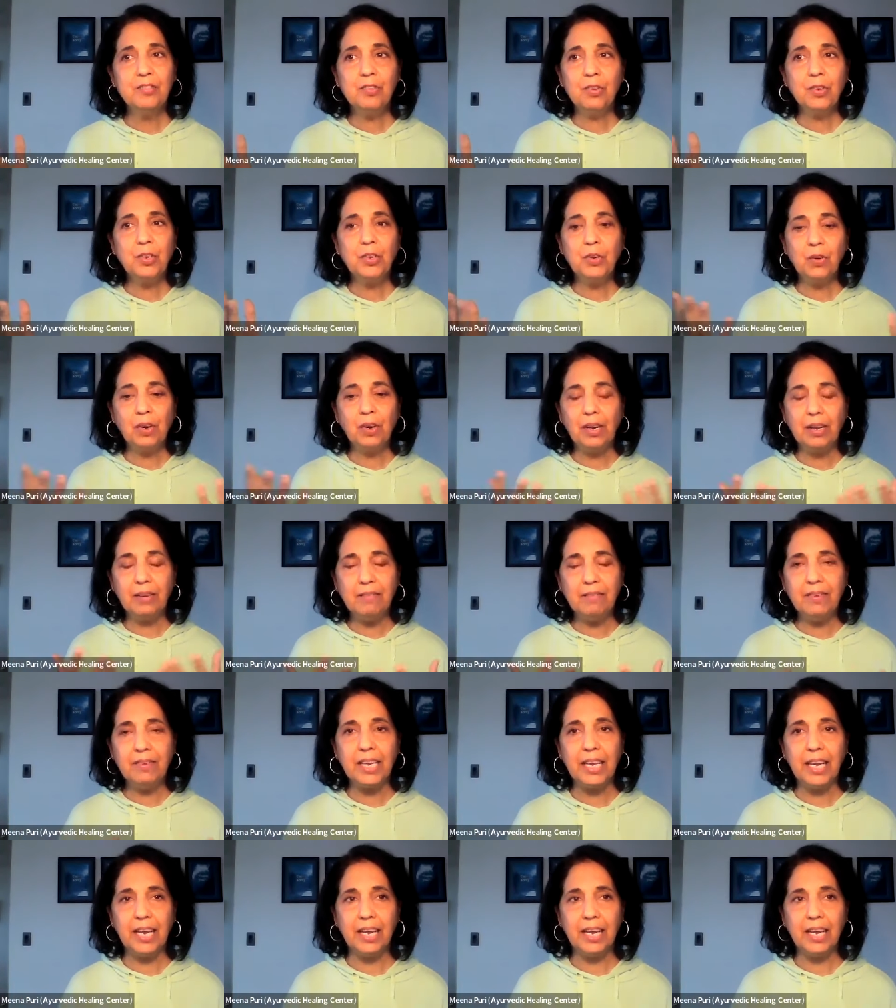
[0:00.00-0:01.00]
so you're
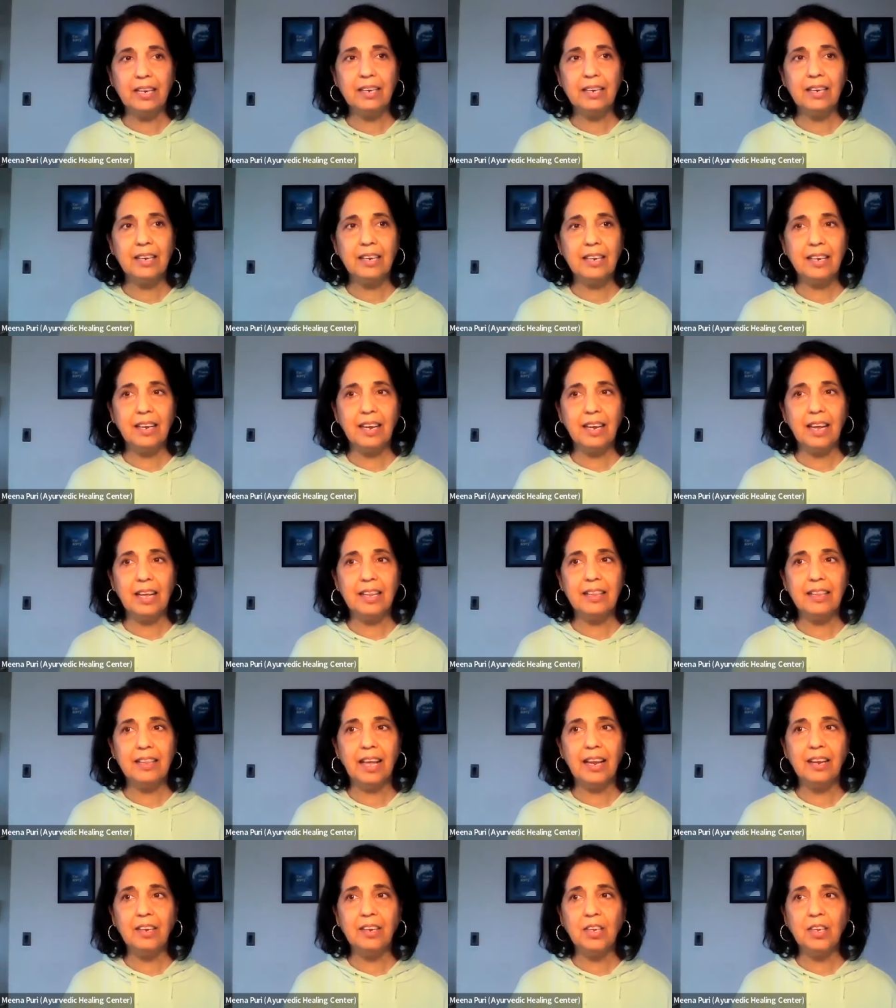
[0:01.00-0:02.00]
living it
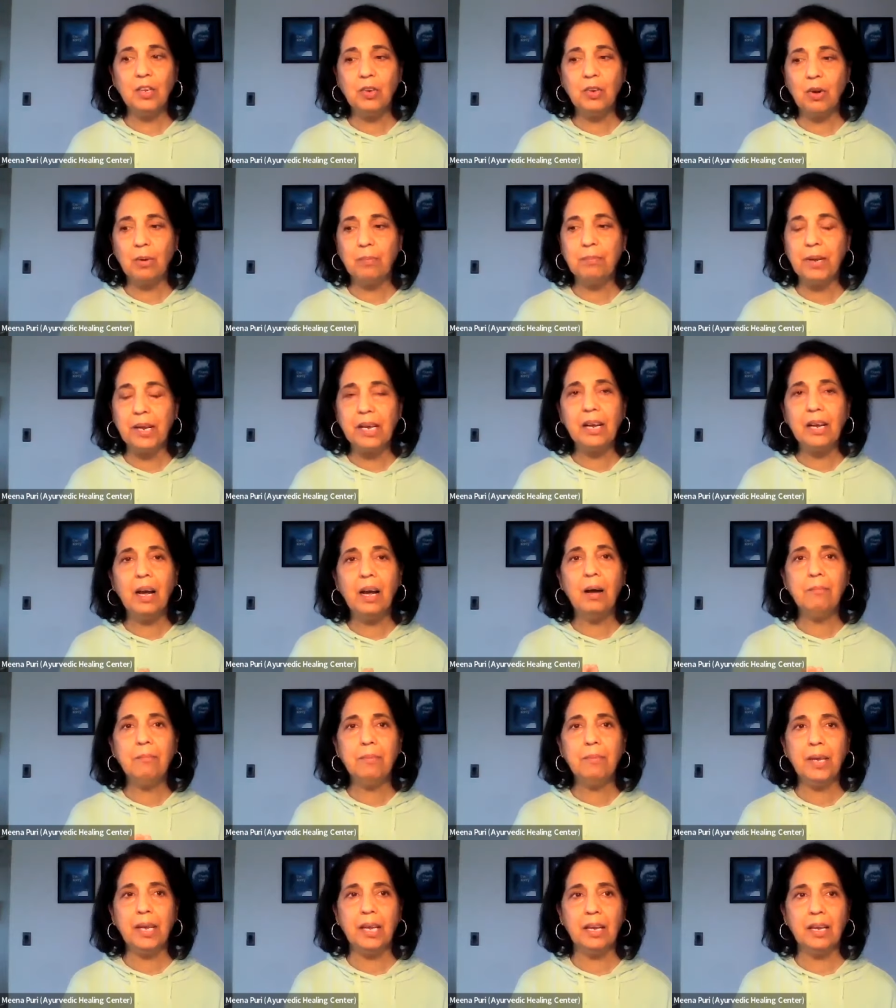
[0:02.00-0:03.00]
and then you're
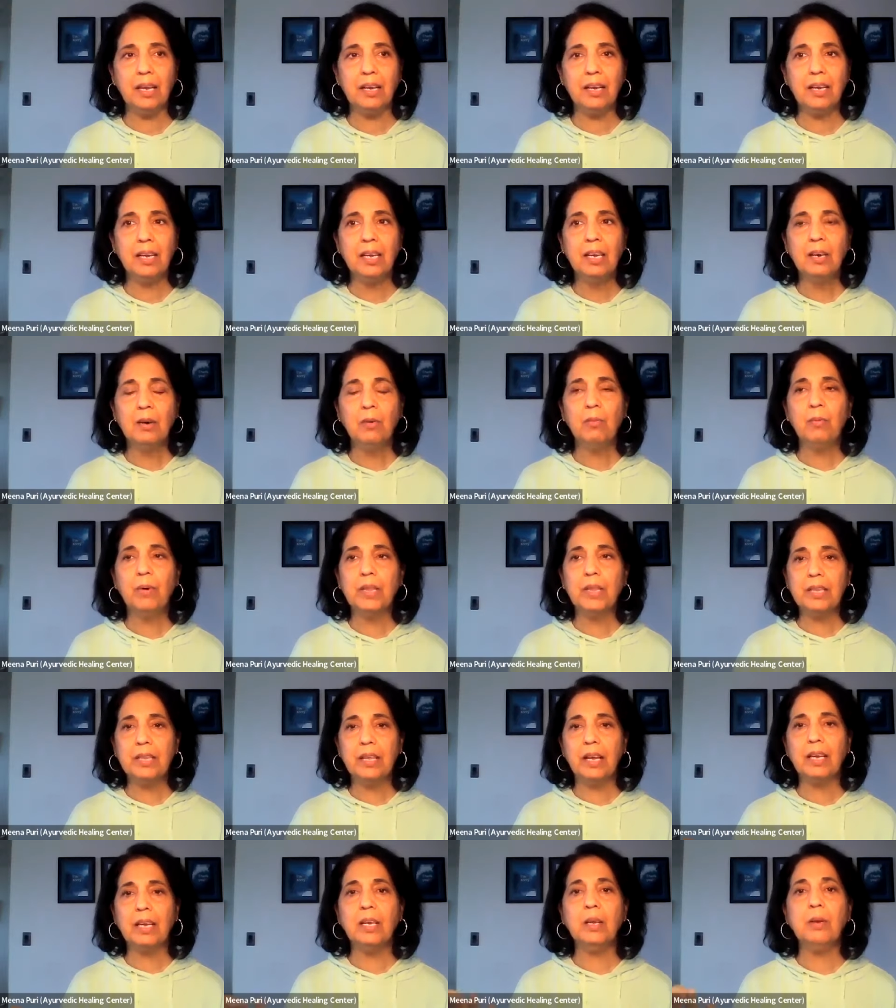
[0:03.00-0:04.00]
becoming
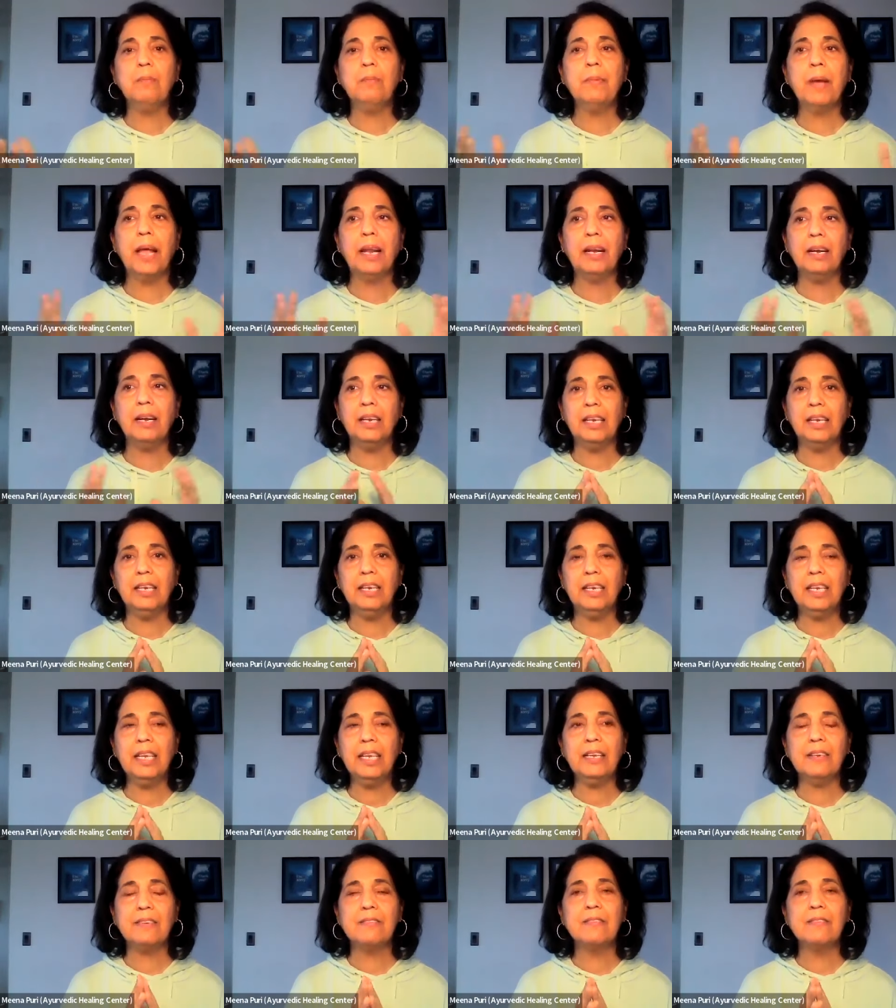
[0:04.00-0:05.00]
what the humanity
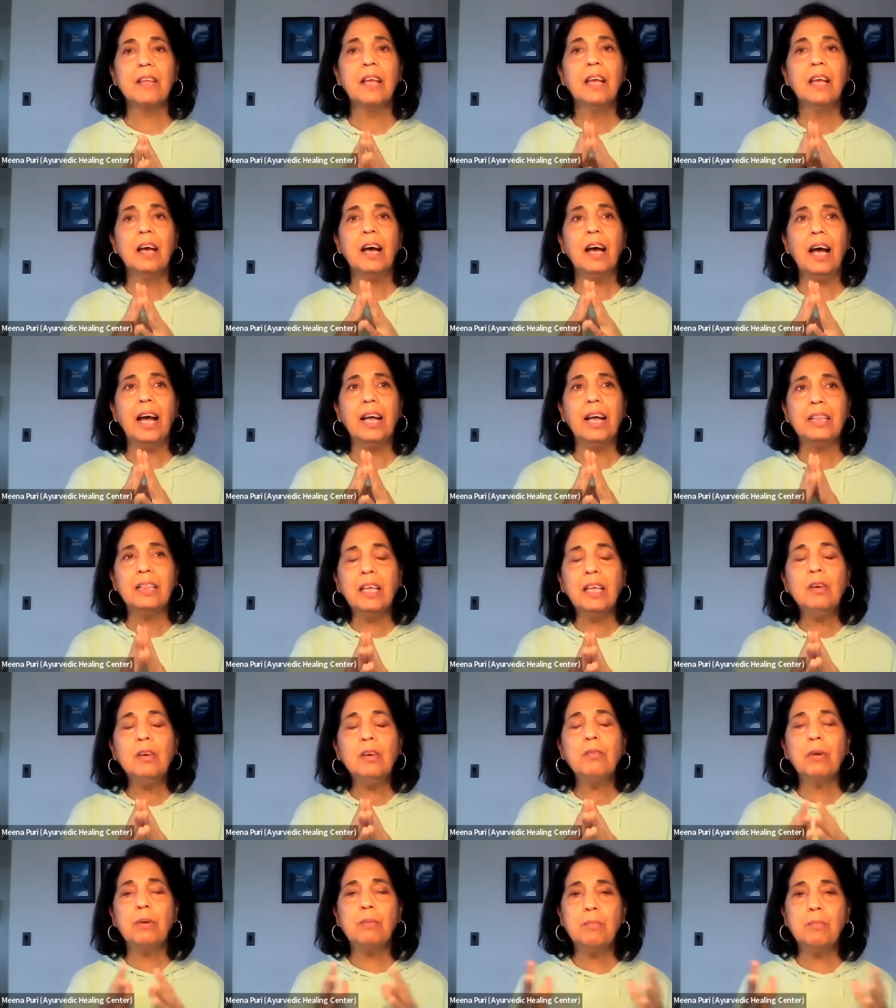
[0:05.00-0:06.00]
needs I
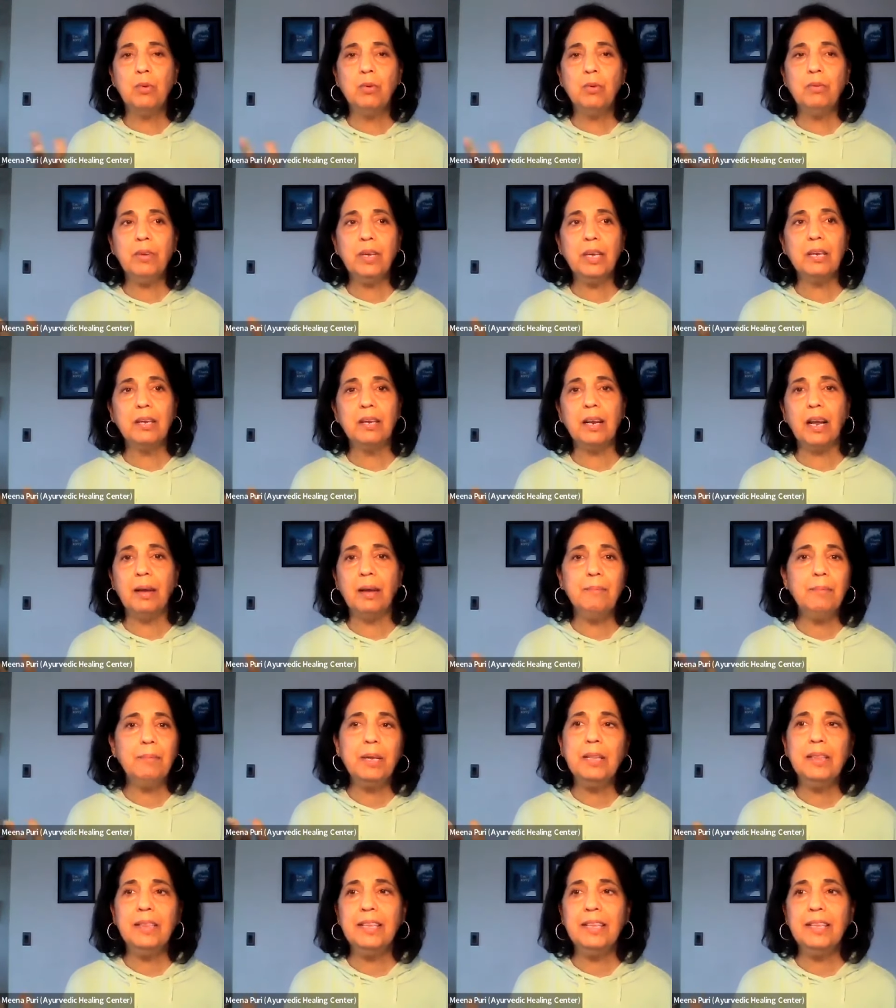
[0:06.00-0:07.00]
think we're moving. I
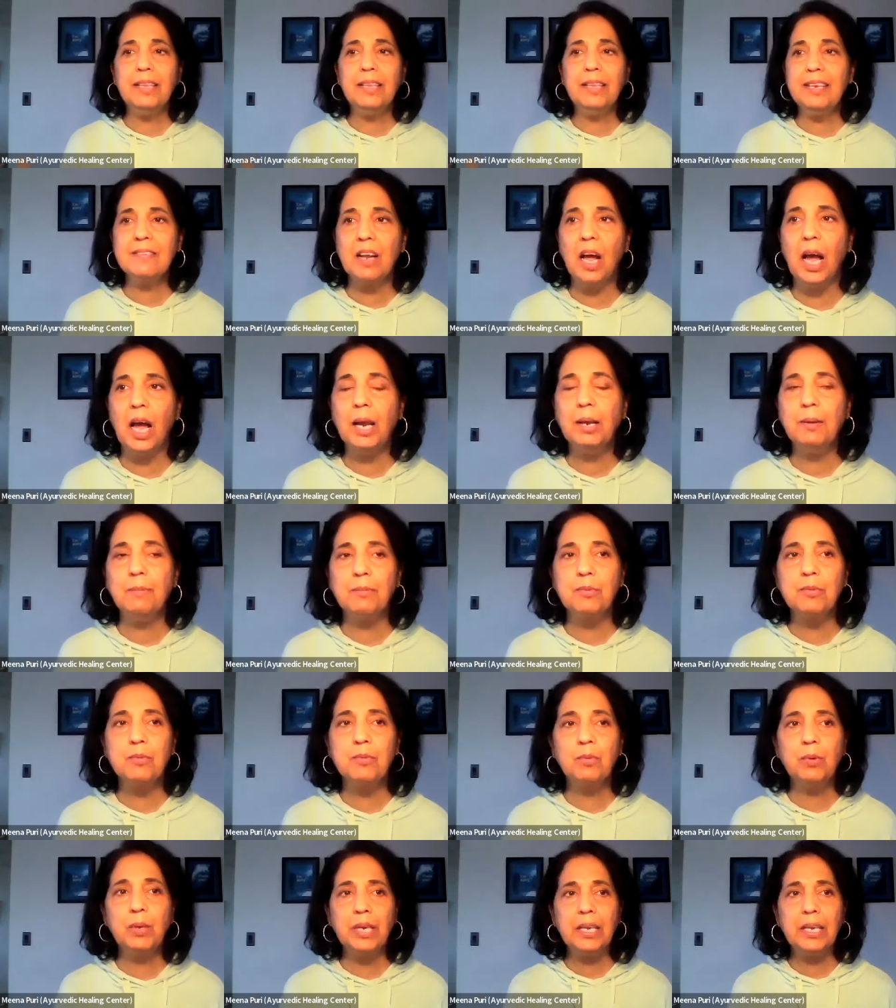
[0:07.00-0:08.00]
mean, these
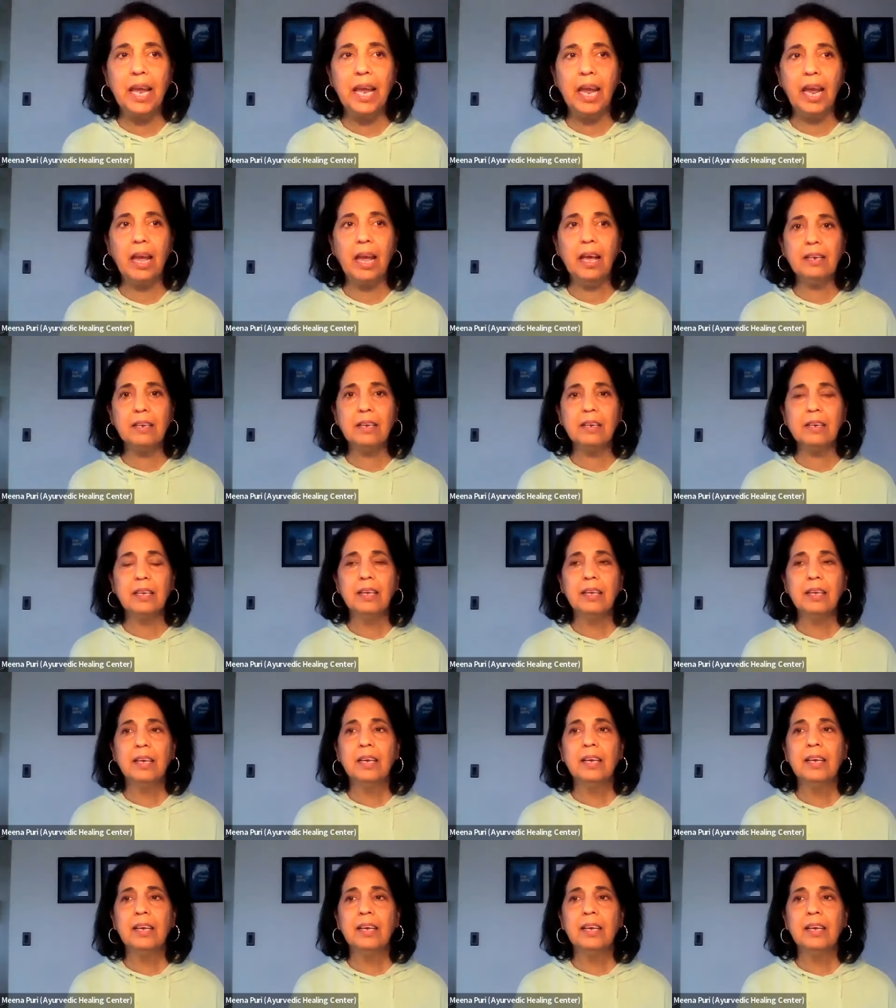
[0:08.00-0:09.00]
times we can't,